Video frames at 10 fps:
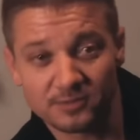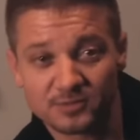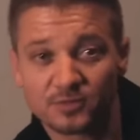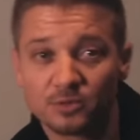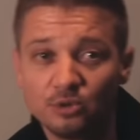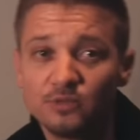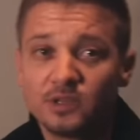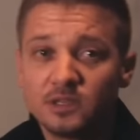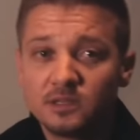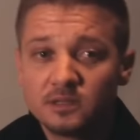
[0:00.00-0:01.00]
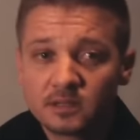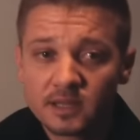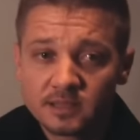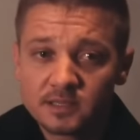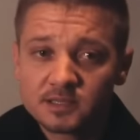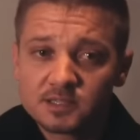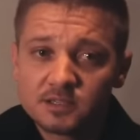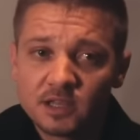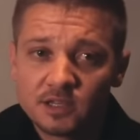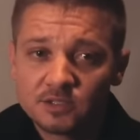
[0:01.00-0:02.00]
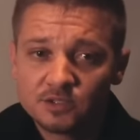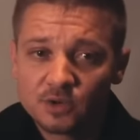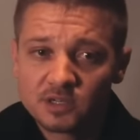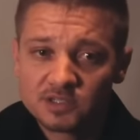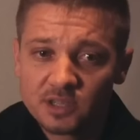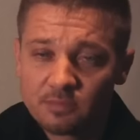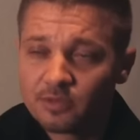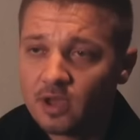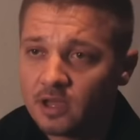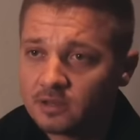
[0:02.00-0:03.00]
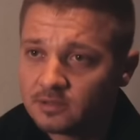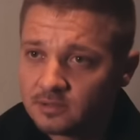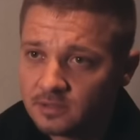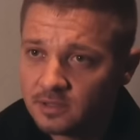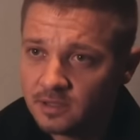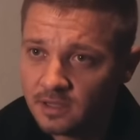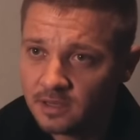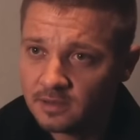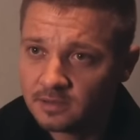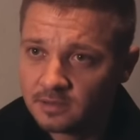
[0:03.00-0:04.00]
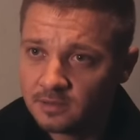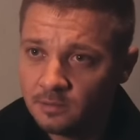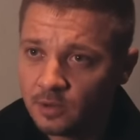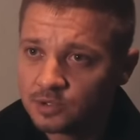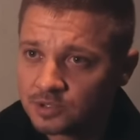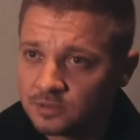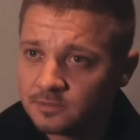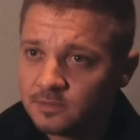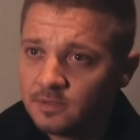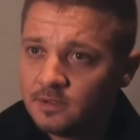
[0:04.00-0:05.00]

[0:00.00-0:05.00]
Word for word: but for a movie like this that drudges up thought mm-hmm. and emotion,